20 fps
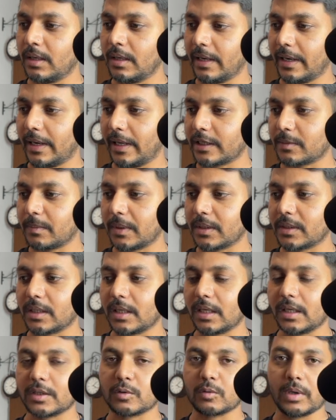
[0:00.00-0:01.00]
Next month
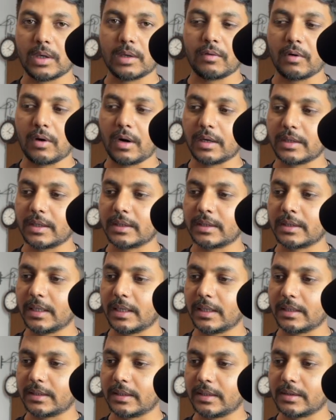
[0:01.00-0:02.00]
sale is 2400,
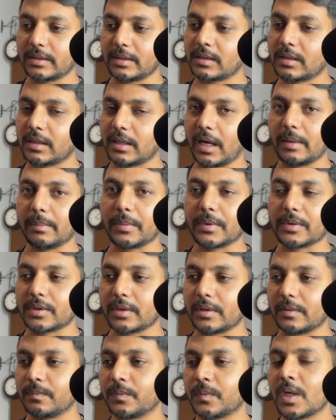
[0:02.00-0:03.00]
increases
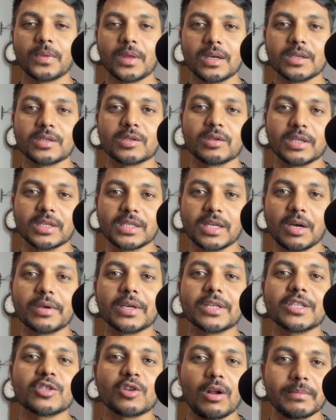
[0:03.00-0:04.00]
9%. So this is how you can
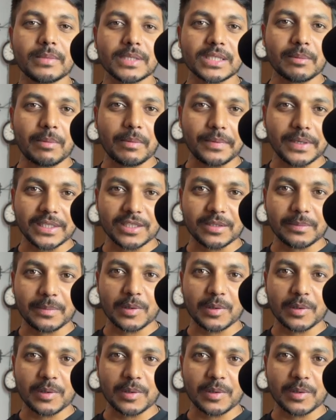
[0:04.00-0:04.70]
solve this type of interview